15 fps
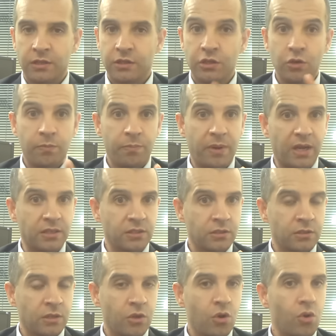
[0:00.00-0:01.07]
They don't pass
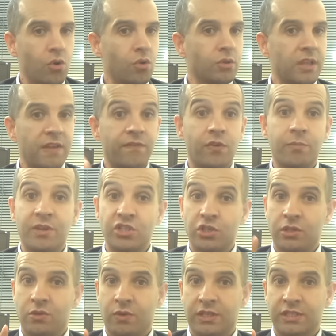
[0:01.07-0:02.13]
all the
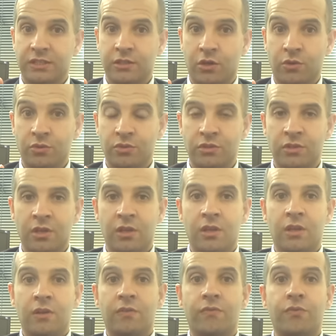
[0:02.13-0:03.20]
information US knows
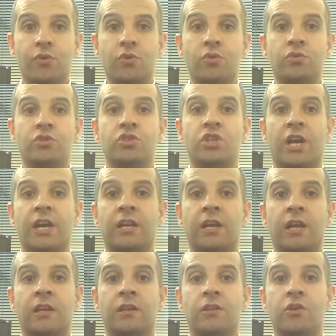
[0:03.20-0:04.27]
through China
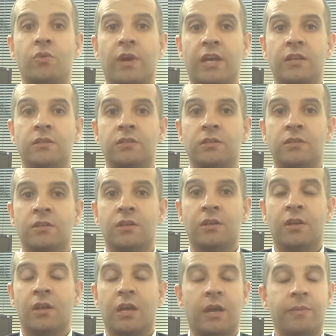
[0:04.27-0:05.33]
and US
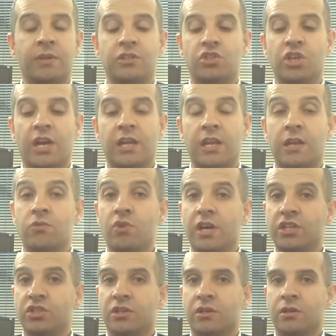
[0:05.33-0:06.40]
I mean China and
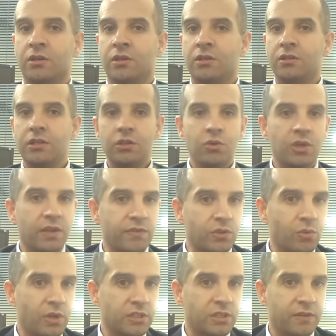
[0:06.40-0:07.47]
Russia, they don't give it
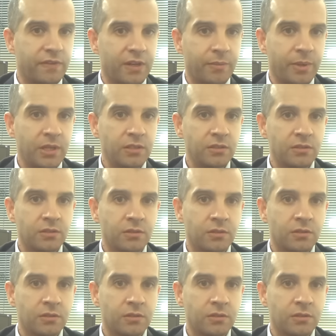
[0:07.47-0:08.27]
to us in the Philippines.